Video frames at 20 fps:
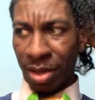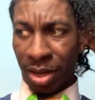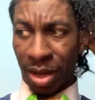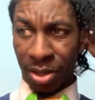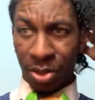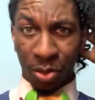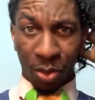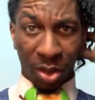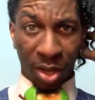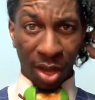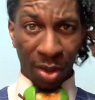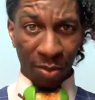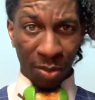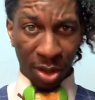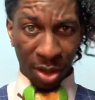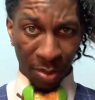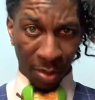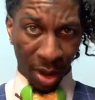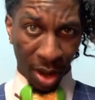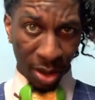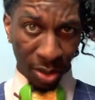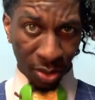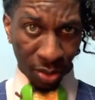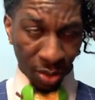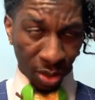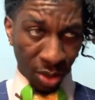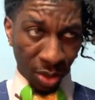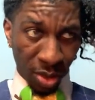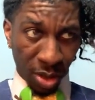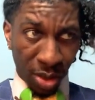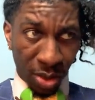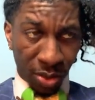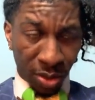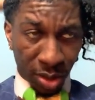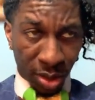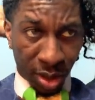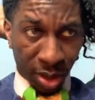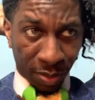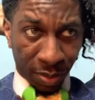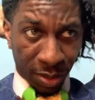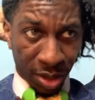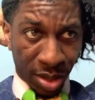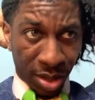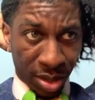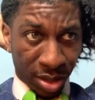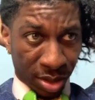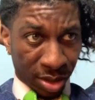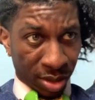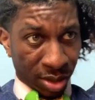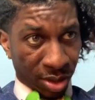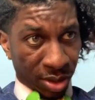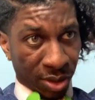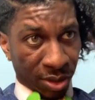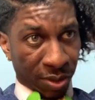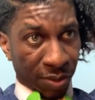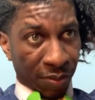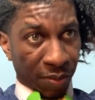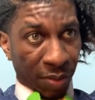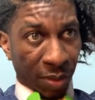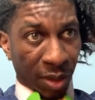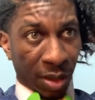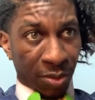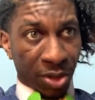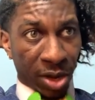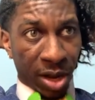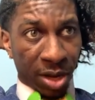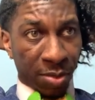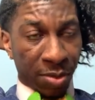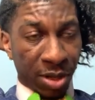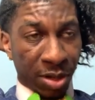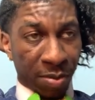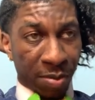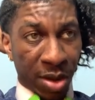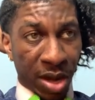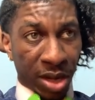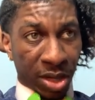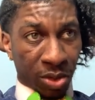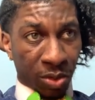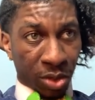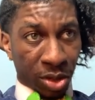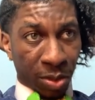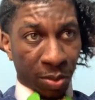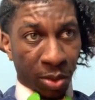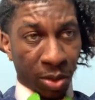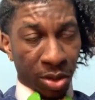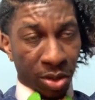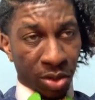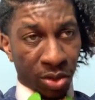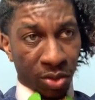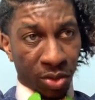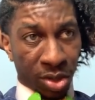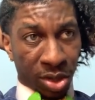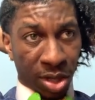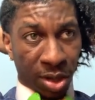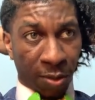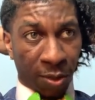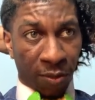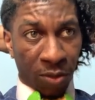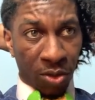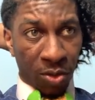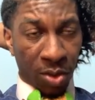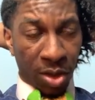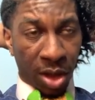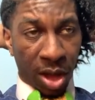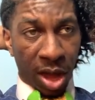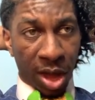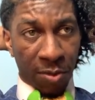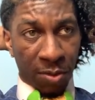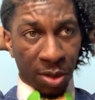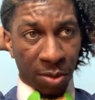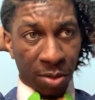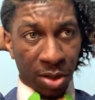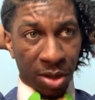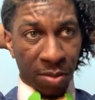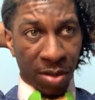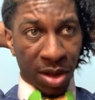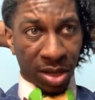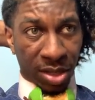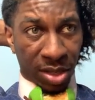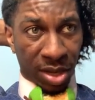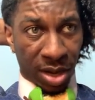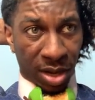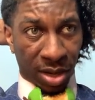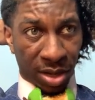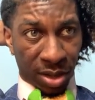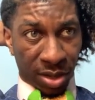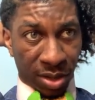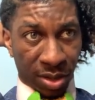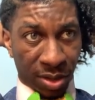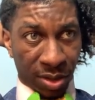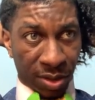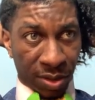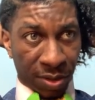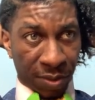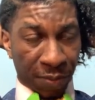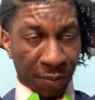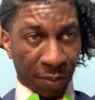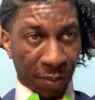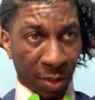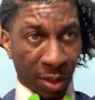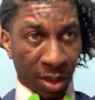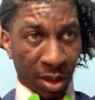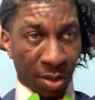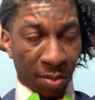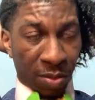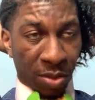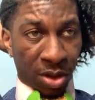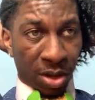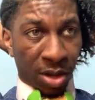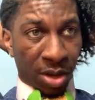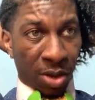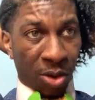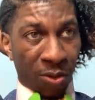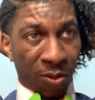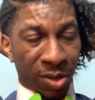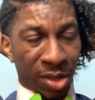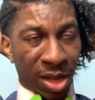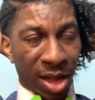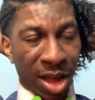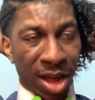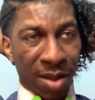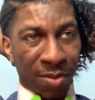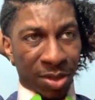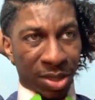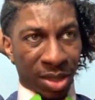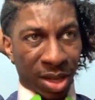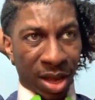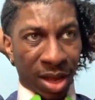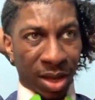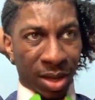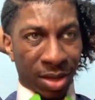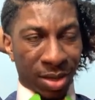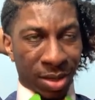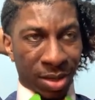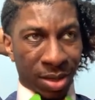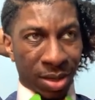that's what kept me in the bathroom so long. Like, man, trying to be the best. What's the point of doing something if you ain't aiming to be the best at it? But over time, it's like,